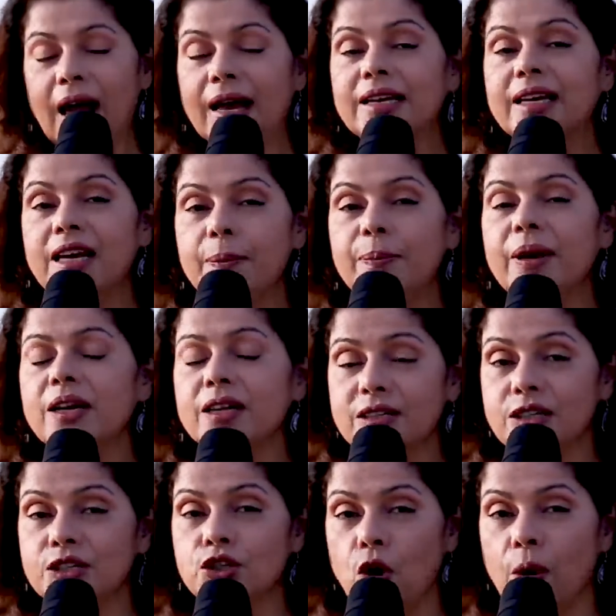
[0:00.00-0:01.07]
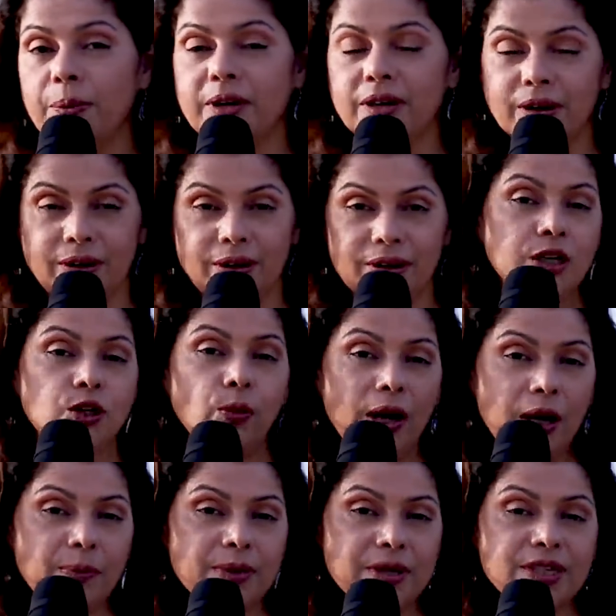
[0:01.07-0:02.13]
and keeping it in top gear,
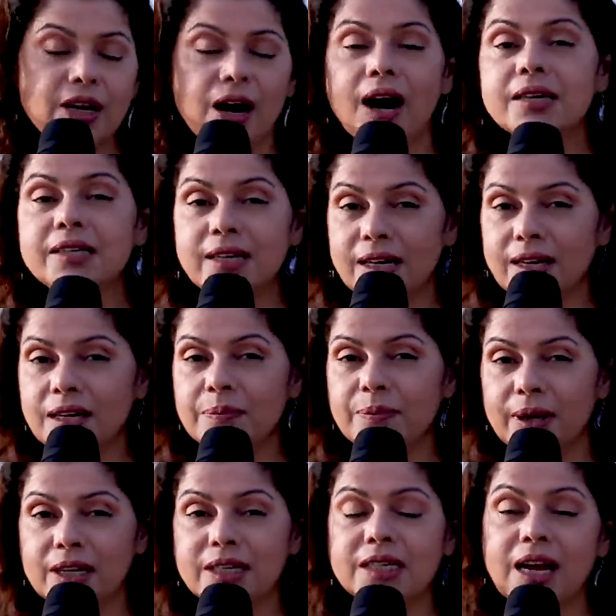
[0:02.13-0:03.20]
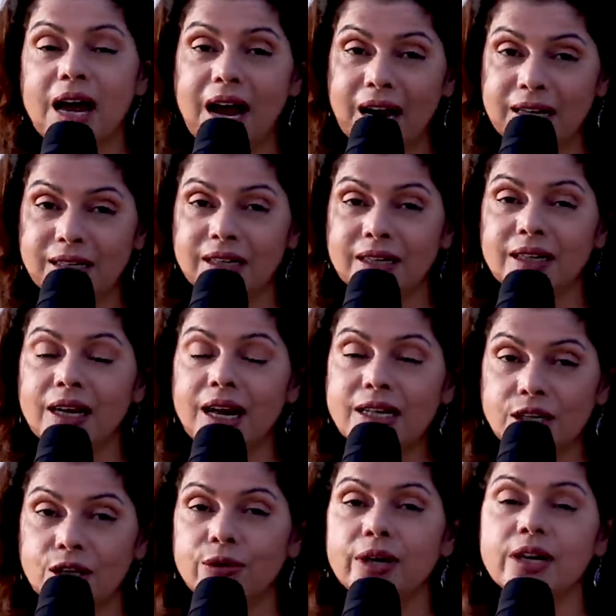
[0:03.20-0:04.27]
developments are taking place at an
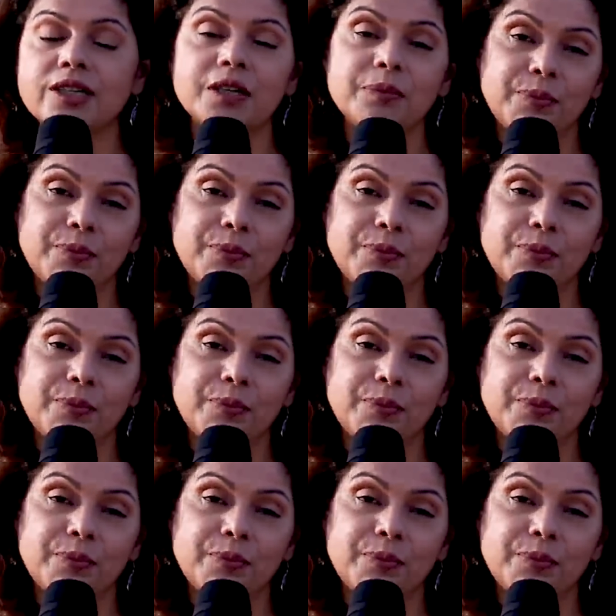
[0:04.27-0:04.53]
accelerated